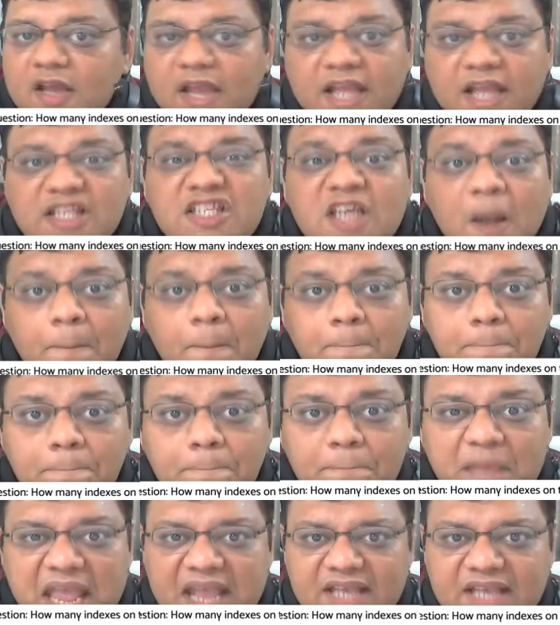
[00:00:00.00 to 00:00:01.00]
It's
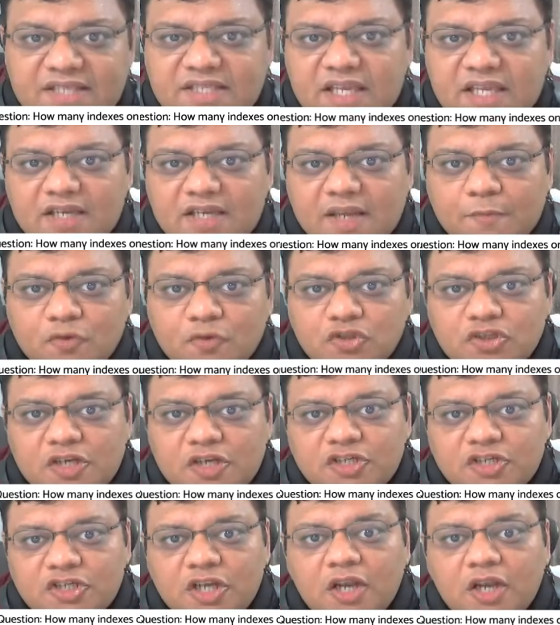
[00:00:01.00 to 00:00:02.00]
amazing
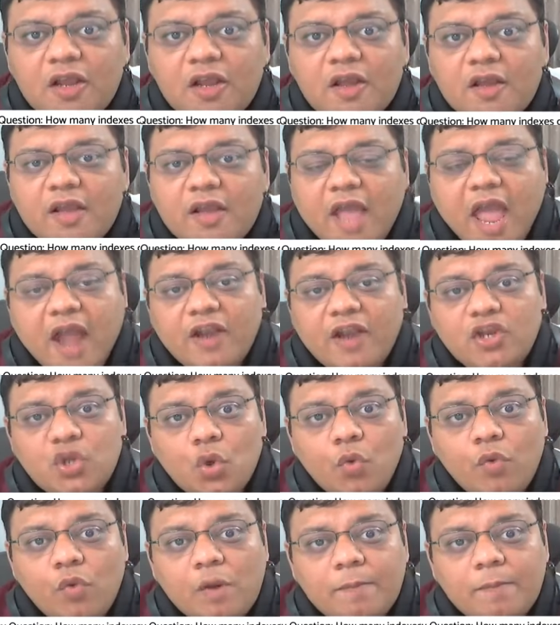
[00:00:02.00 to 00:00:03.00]
demonstration, and
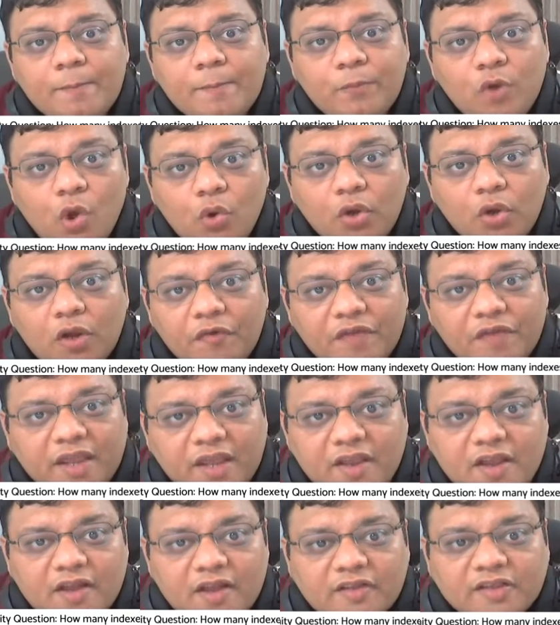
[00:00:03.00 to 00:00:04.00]
you will be blown
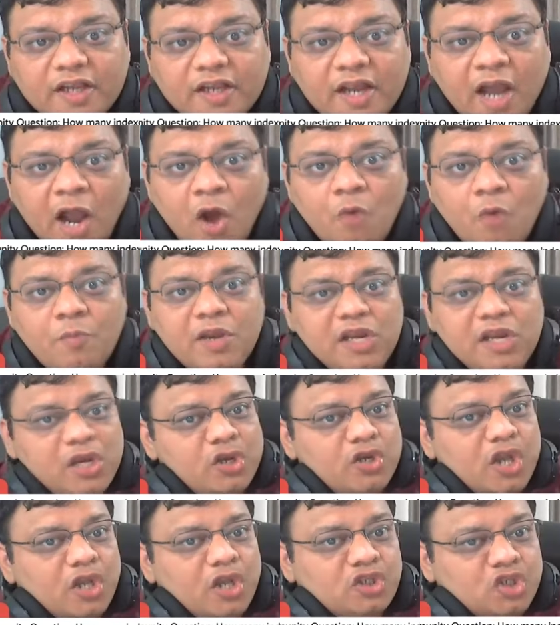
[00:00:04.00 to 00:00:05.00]
away that how many
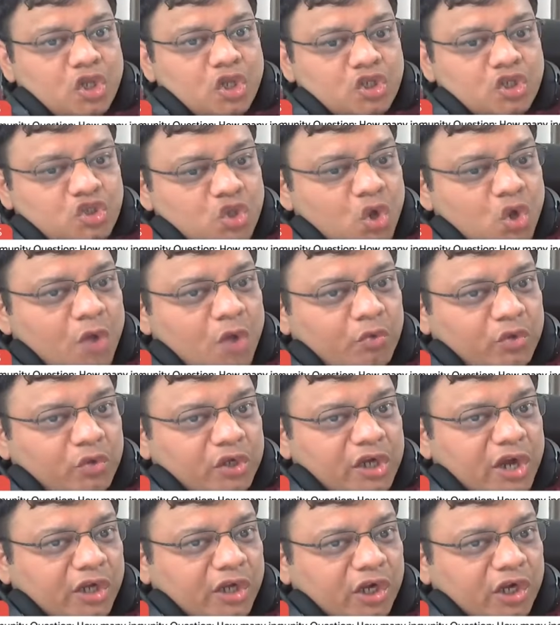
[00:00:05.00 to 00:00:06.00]
indexes you have
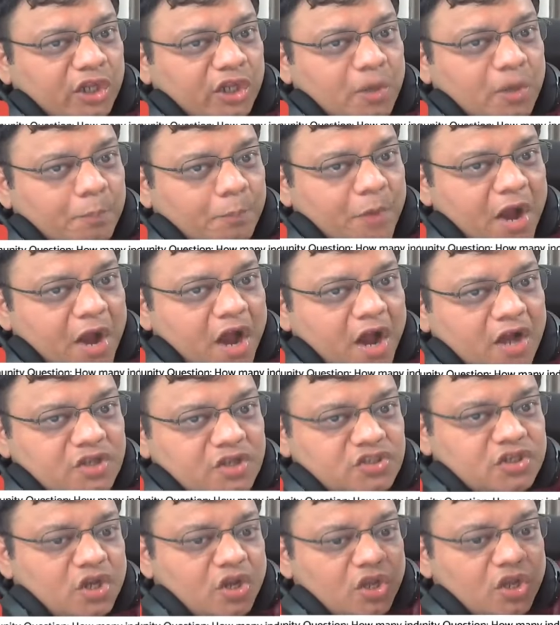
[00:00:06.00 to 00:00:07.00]
created in a
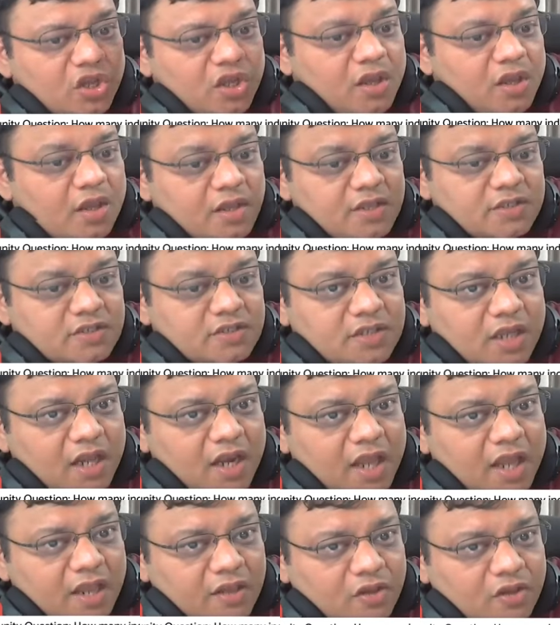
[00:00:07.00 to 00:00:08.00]
past is
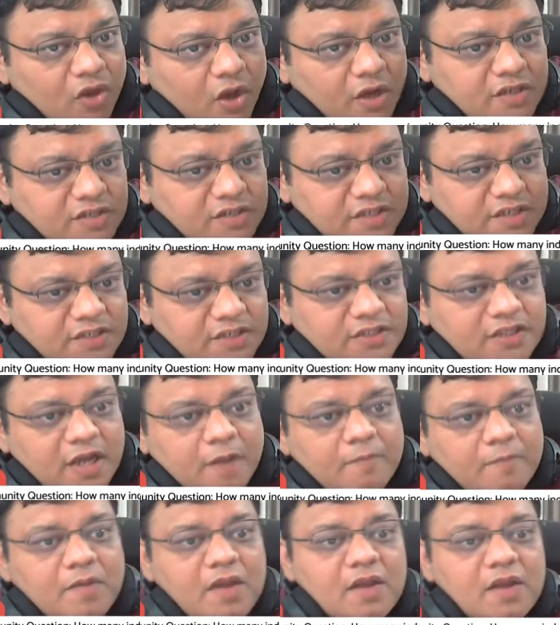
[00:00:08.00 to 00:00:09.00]
killing your
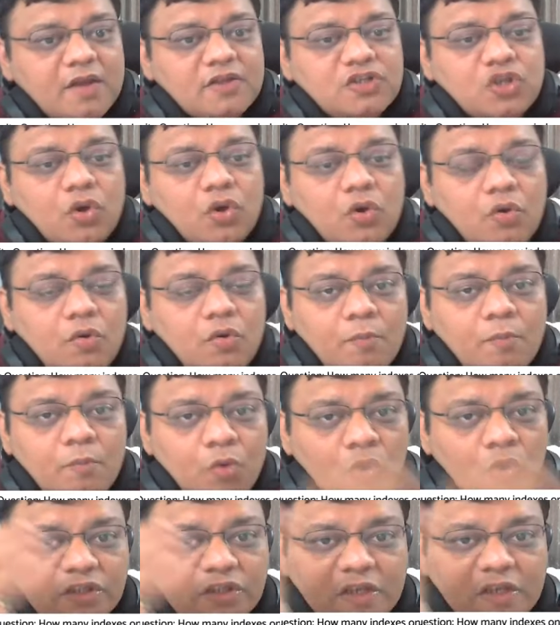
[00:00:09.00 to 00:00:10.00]
system. So
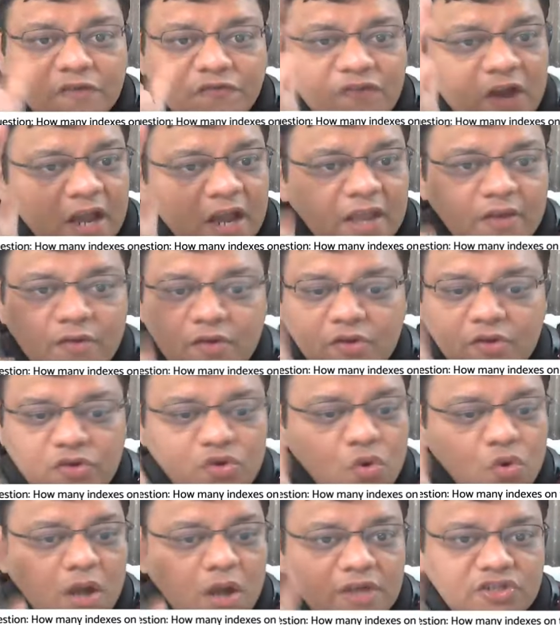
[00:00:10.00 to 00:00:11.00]
more than 5,
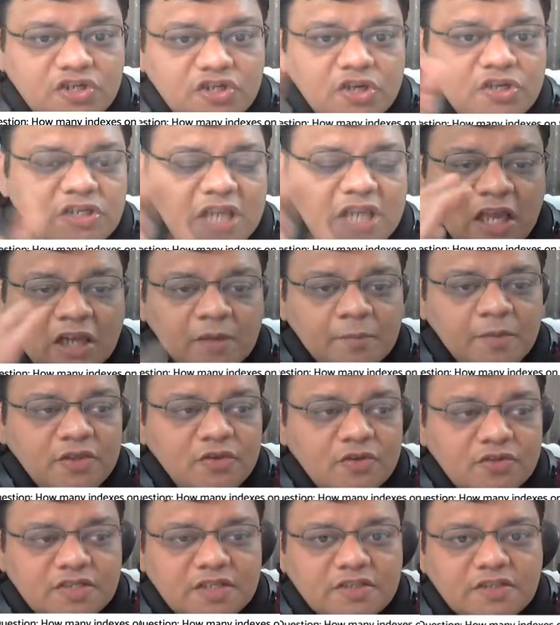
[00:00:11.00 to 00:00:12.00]
you are just
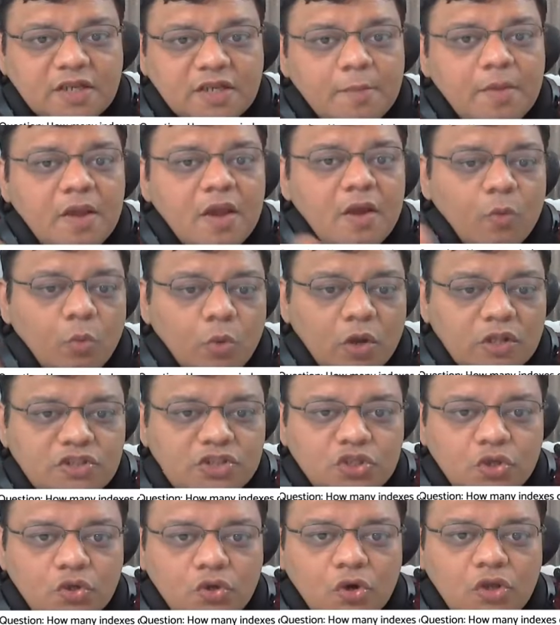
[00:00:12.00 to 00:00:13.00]
harming your system.
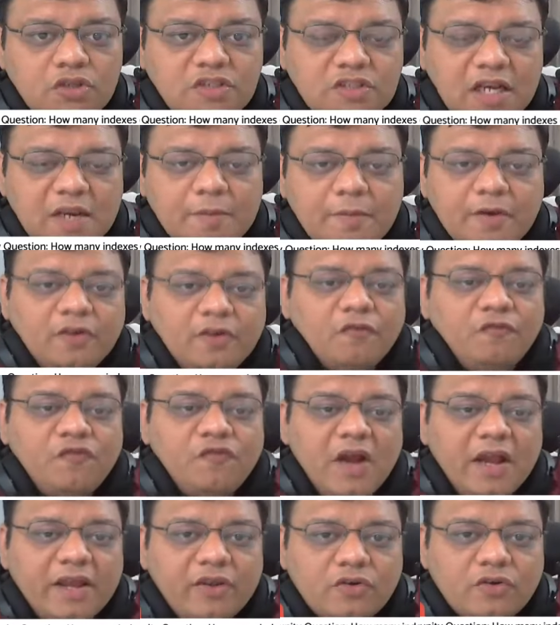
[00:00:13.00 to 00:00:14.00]
Once you cross the limit of
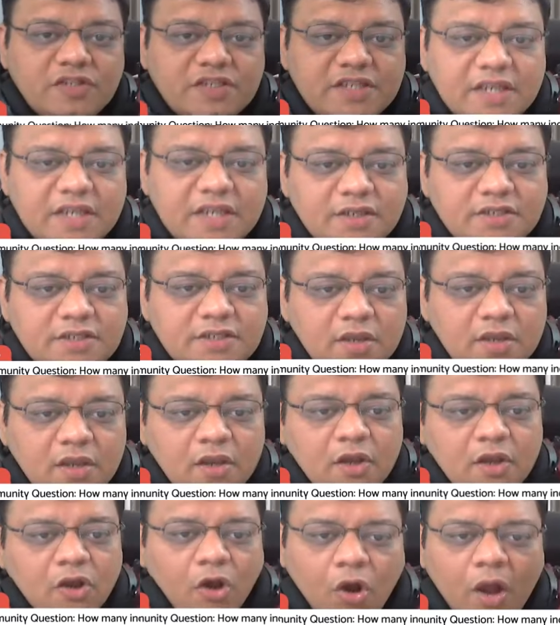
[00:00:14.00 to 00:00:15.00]
5 or 6,
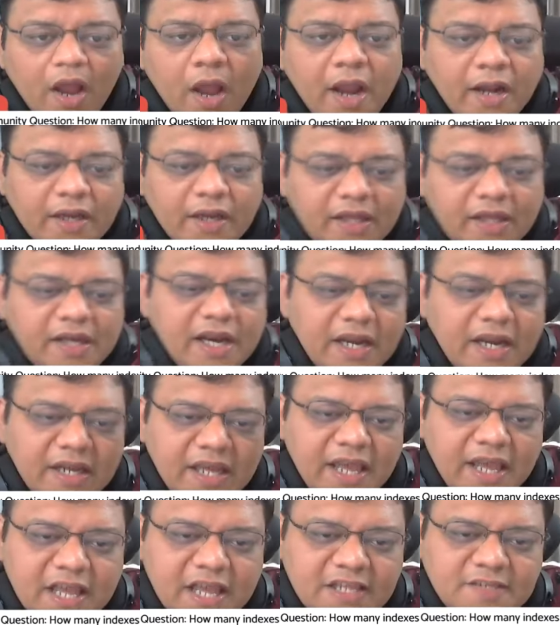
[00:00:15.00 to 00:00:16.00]
go ahead, create
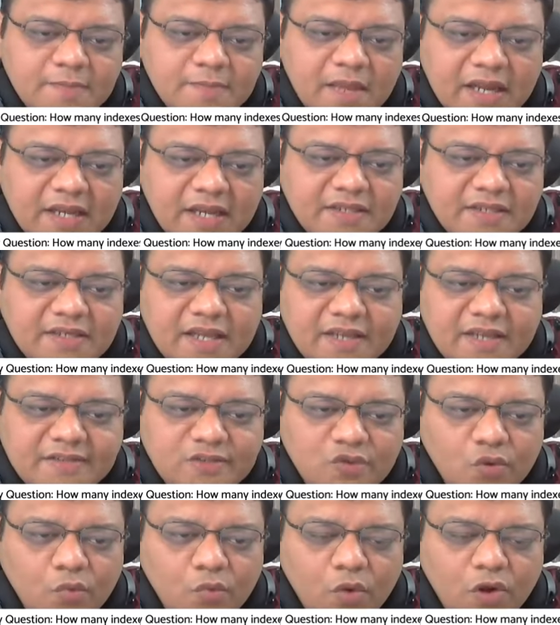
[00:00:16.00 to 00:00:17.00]
as many
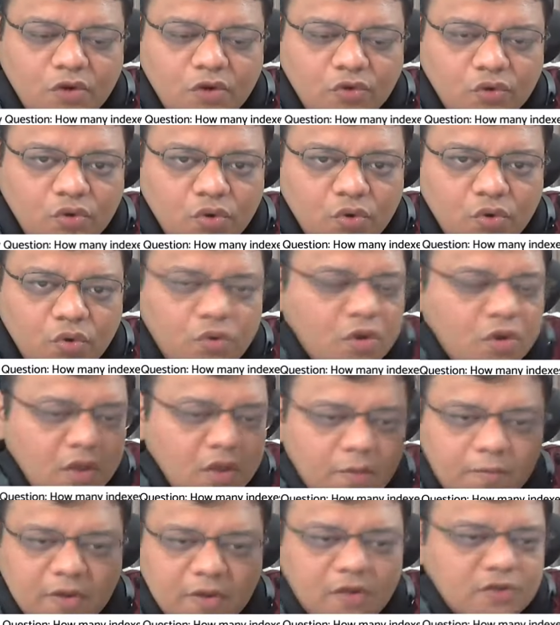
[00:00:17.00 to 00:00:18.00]
index you want to do,
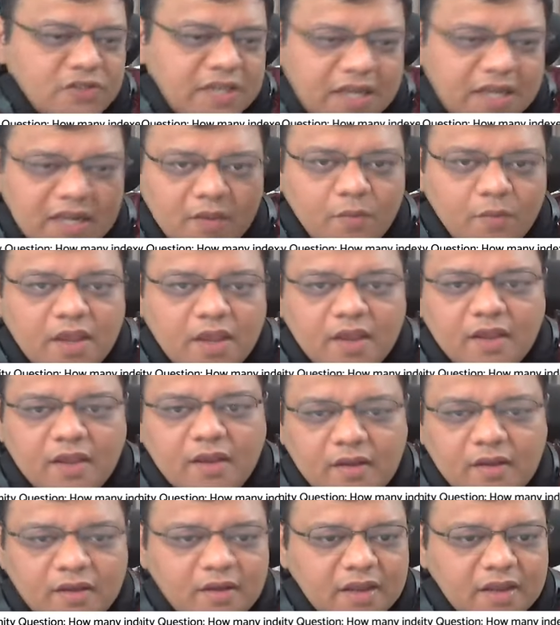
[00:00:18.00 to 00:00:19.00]
because
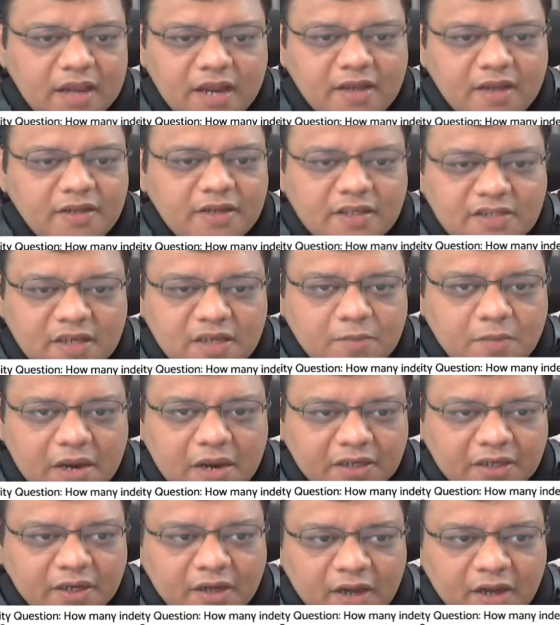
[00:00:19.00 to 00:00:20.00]
anyway, it doesn't
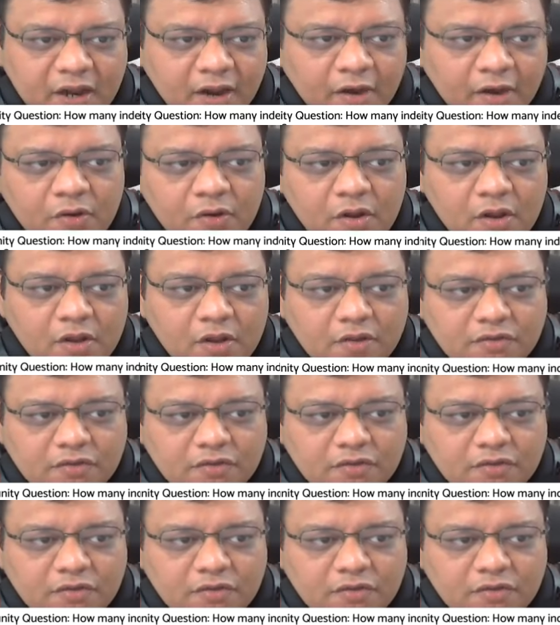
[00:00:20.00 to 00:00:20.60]
matter now.